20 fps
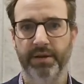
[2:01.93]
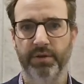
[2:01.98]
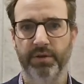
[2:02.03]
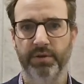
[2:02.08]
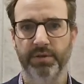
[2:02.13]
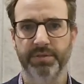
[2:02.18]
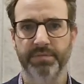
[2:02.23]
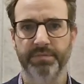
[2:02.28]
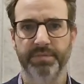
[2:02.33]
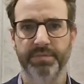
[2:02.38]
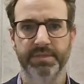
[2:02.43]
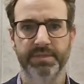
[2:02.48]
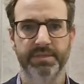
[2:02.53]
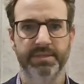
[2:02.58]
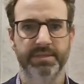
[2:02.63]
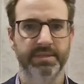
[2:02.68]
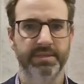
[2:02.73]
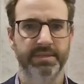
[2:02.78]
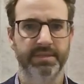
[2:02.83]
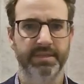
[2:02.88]
costs of
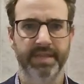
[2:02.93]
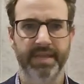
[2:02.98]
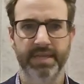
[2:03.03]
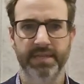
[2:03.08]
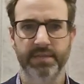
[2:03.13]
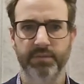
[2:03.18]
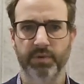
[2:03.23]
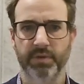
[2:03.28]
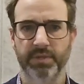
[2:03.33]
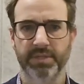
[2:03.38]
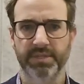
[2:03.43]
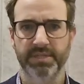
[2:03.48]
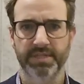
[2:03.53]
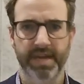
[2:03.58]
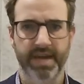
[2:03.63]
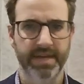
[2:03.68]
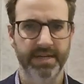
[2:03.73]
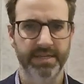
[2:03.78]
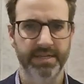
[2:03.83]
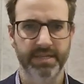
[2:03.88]
businesses, and that's what
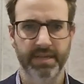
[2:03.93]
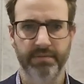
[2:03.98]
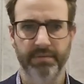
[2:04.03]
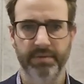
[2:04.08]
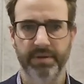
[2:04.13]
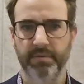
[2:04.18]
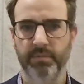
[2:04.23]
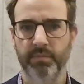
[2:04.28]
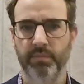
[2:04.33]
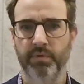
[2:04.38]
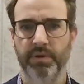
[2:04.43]
stage they're in.